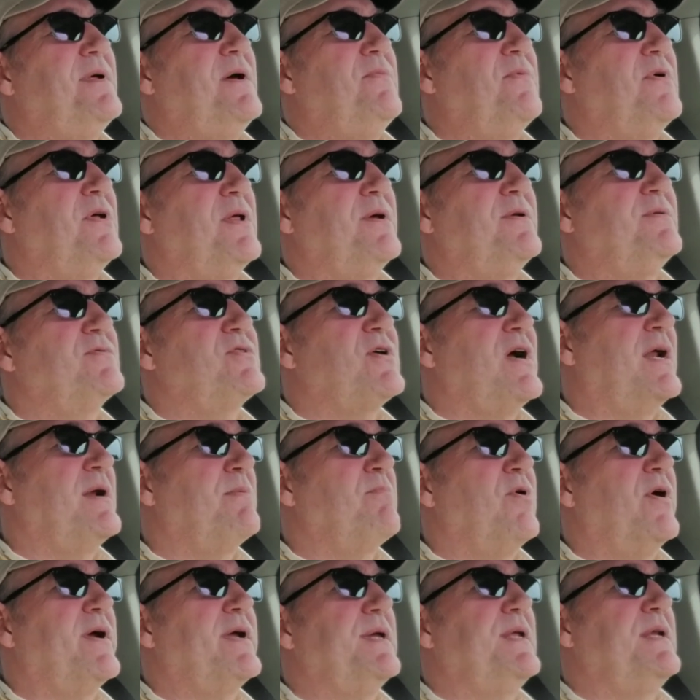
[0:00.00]
really trying to
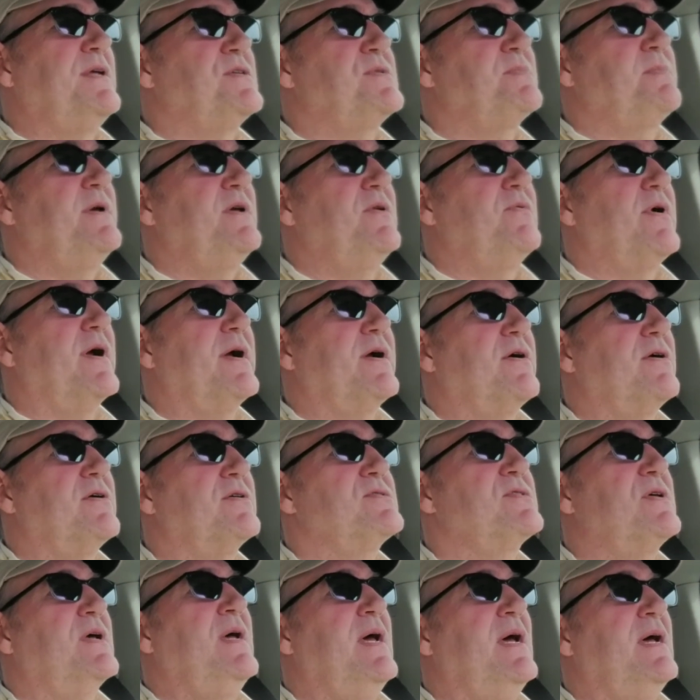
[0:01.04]
break any speed
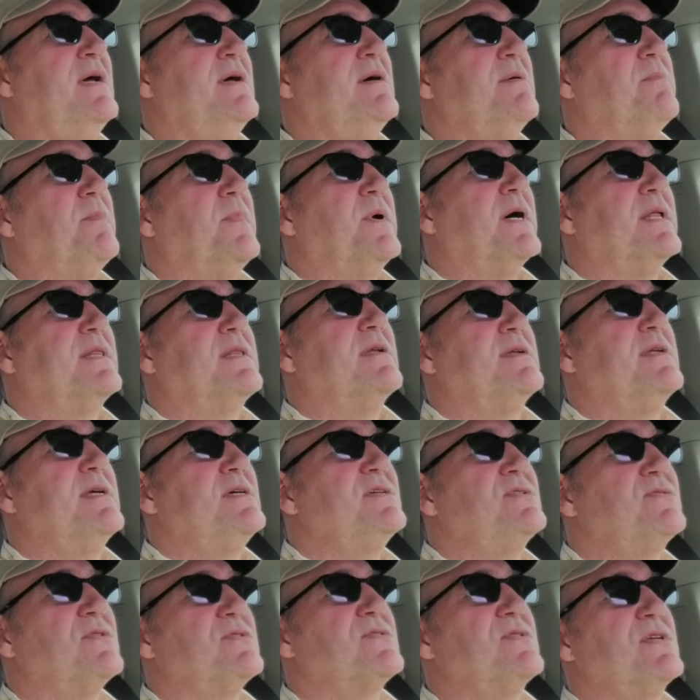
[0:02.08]
records, but the
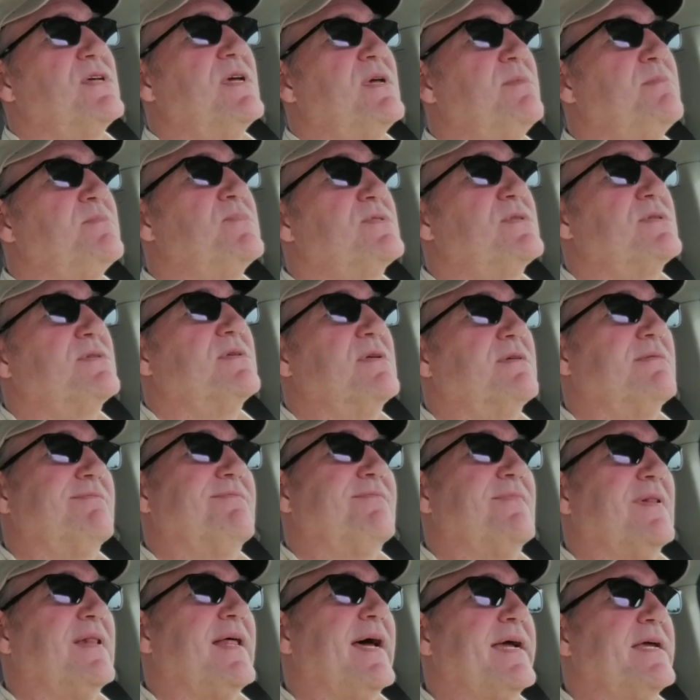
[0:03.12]
diesel seems
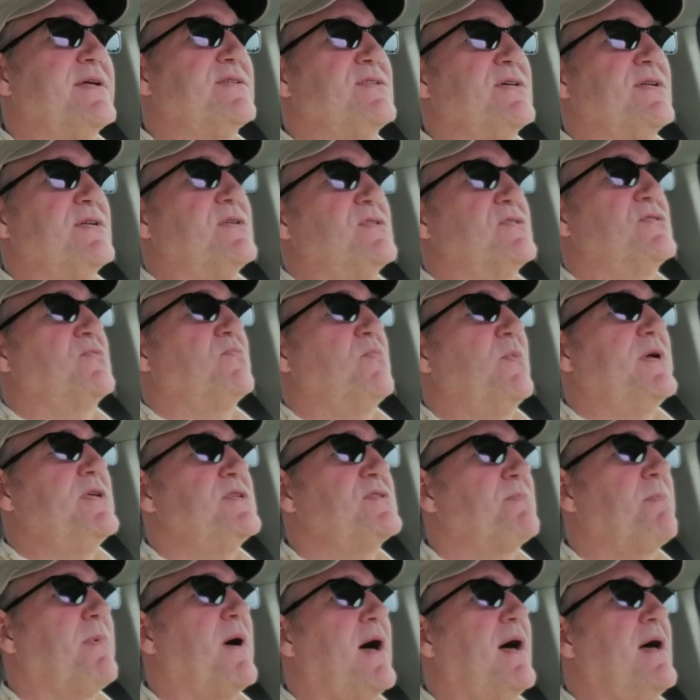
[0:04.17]
like it's in its sweet
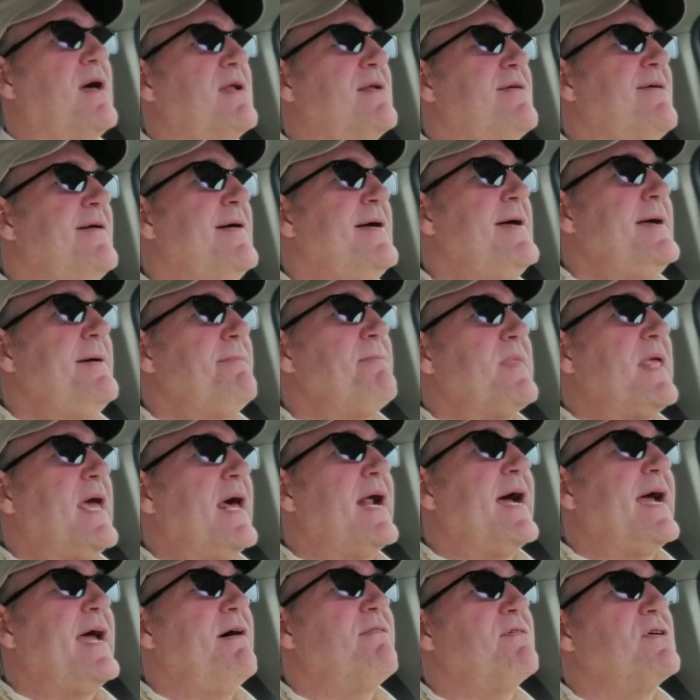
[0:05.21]
spot. And
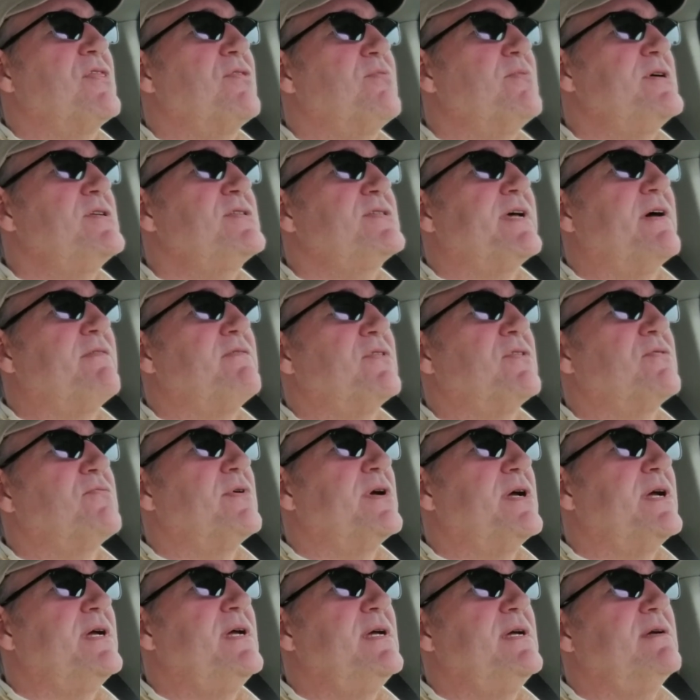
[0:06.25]
I have a
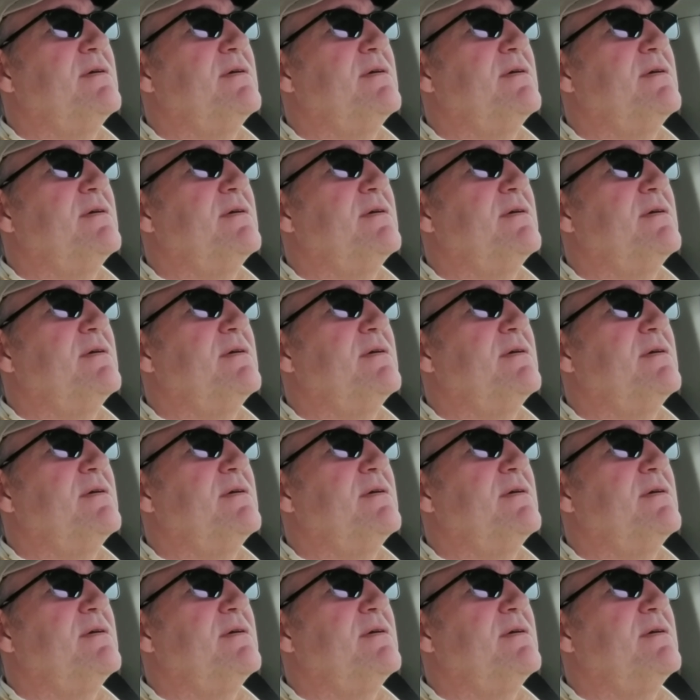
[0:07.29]
373